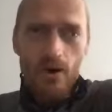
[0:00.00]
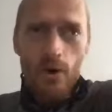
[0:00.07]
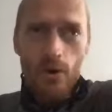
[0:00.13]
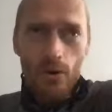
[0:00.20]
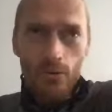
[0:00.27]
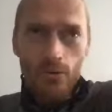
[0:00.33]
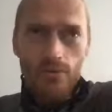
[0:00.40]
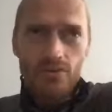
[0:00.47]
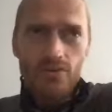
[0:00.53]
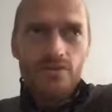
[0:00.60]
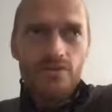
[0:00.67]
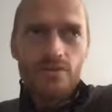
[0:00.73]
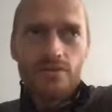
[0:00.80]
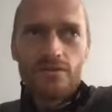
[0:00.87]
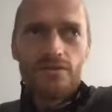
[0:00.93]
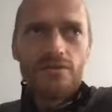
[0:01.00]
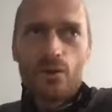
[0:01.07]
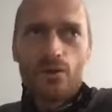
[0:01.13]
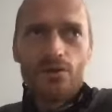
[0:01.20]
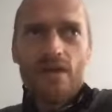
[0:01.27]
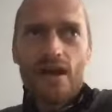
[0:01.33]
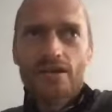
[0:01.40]
owned the
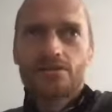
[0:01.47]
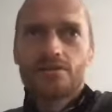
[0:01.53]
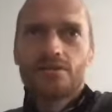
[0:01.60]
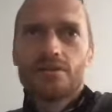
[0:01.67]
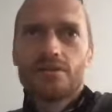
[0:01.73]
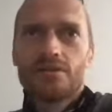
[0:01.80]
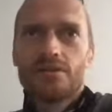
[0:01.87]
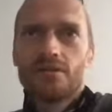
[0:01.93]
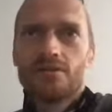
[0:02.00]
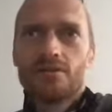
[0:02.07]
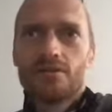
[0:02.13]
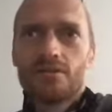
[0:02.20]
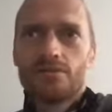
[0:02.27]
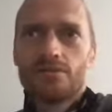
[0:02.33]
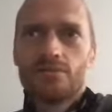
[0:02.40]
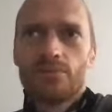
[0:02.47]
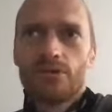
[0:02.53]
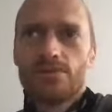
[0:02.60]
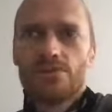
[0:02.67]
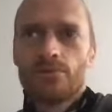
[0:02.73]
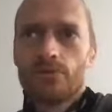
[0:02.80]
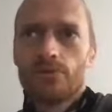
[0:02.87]
Yoga Factory in
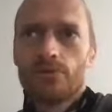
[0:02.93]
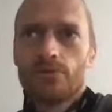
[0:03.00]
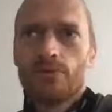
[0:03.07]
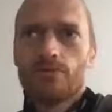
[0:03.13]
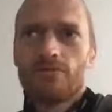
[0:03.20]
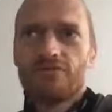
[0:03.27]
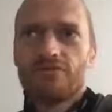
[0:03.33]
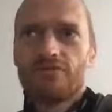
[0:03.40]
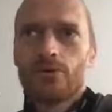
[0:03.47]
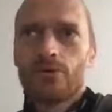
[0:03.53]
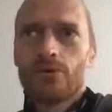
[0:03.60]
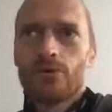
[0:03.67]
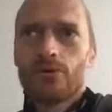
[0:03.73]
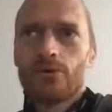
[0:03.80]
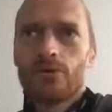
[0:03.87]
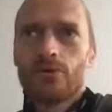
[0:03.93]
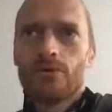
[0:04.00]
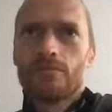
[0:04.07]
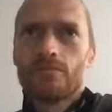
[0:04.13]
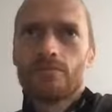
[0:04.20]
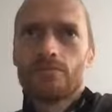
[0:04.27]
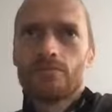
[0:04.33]
Pittsburgh
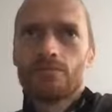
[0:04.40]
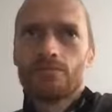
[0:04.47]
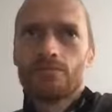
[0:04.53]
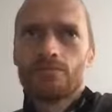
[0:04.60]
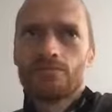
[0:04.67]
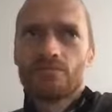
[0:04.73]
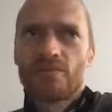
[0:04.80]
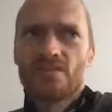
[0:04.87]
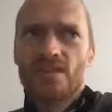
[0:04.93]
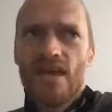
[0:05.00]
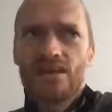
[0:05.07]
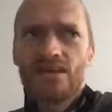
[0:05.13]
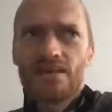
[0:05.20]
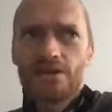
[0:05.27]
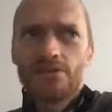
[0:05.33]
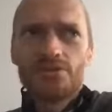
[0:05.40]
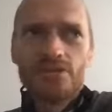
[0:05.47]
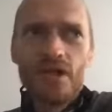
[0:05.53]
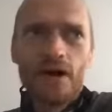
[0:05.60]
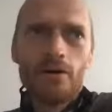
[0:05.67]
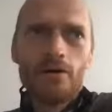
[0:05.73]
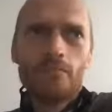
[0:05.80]
for 10 years now.